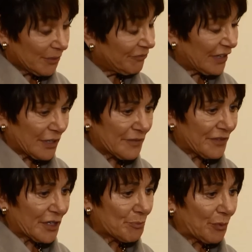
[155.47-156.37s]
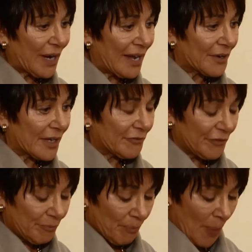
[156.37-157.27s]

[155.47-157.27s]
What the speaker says: I'm very, very proud of,